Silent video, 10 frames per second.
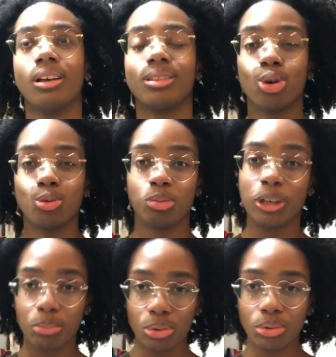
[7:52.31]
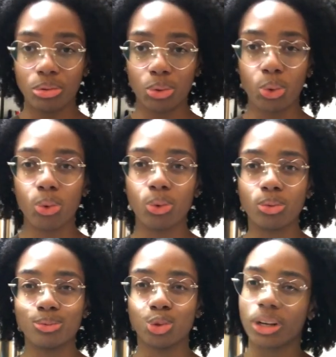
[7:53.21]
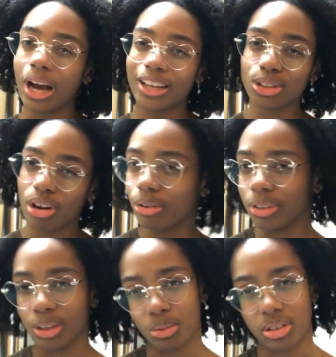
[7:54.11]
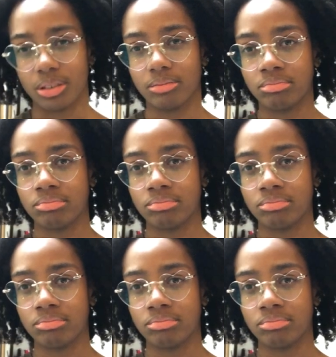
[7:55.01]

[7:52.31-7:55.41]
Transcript: Those people who drink iced coffee in the winter.